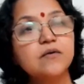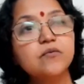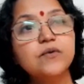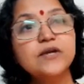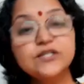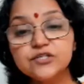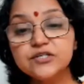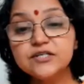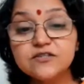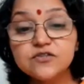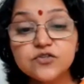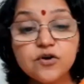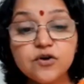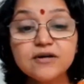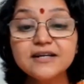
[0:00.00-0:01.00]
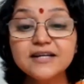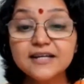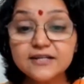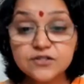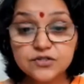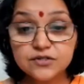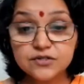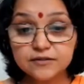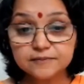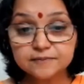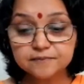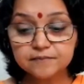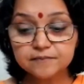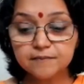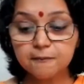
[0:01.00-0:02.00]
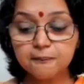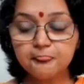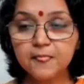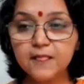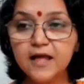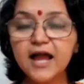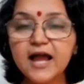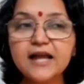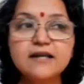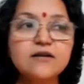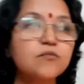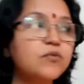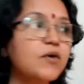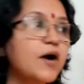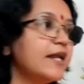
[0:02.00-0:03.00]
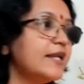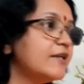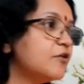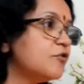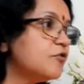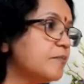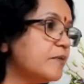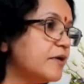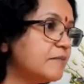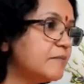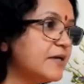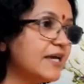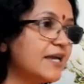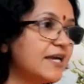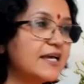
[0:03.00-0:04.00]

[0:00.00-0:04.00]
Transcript: which is your nature and while you may be